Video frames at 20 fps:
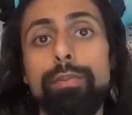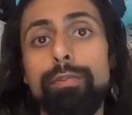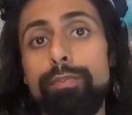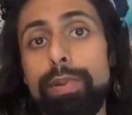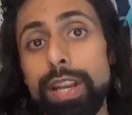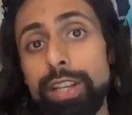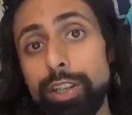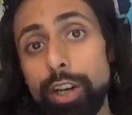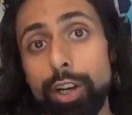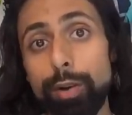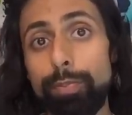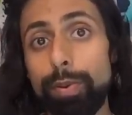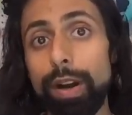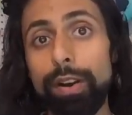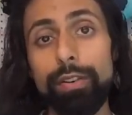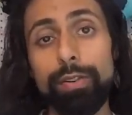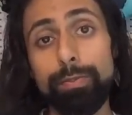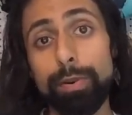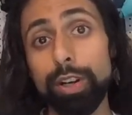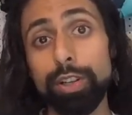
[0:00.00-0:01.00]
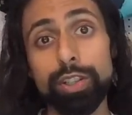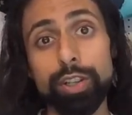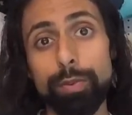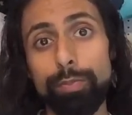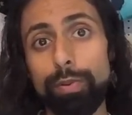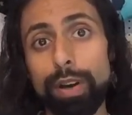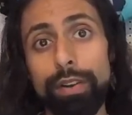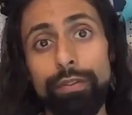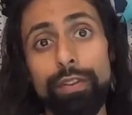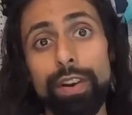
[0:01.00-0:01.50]
based on your personal
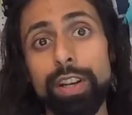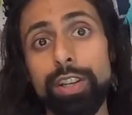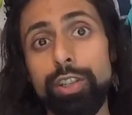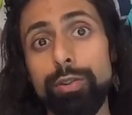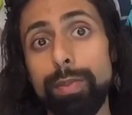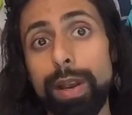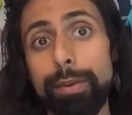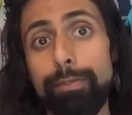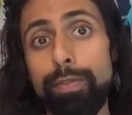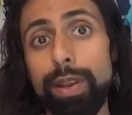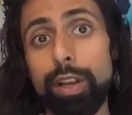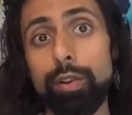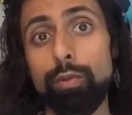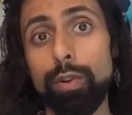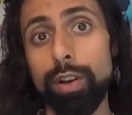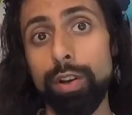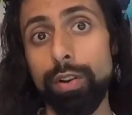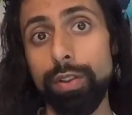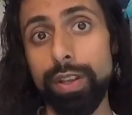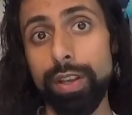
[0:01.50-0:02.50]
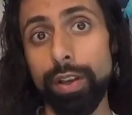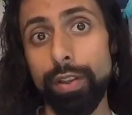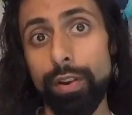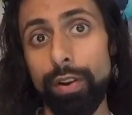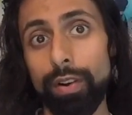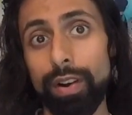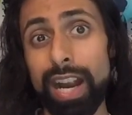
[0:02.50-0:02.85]
preference, you might pick one or the other.